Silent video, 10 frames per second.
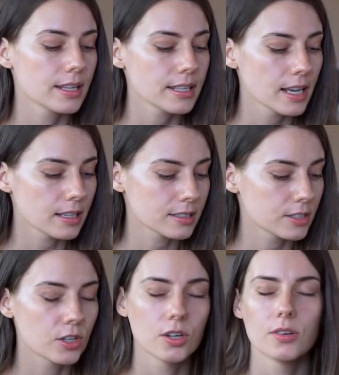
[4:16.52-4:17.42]
Yeah,
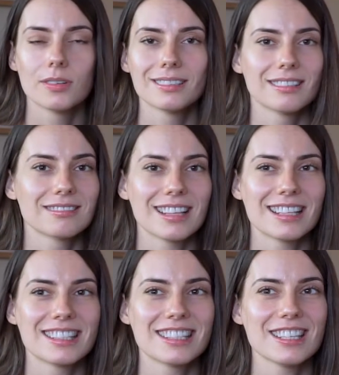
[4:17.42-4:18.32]
so
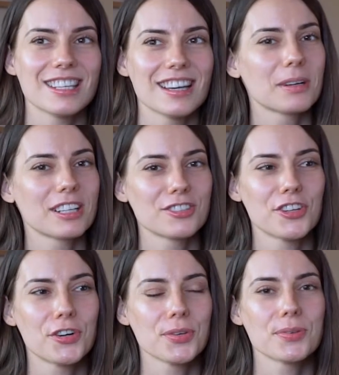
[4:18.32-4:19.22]
let's see, I'm gonna
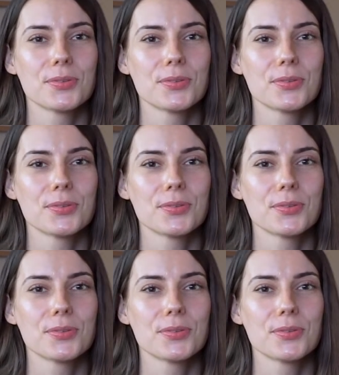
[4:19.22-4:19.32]
tell you